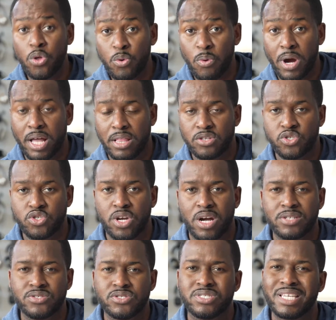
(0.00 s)
the wireless
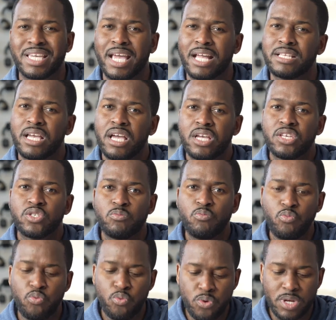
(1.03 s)
charger to get
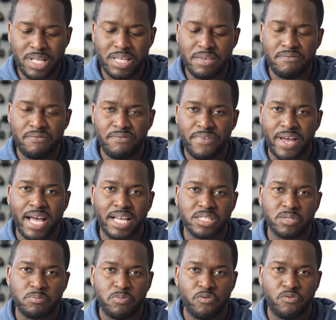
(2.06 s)
some really
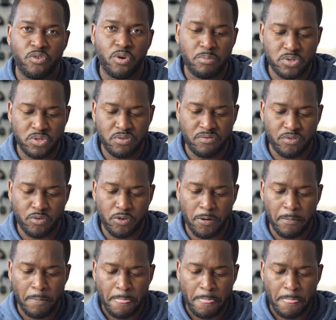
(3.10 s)
fast performance overall.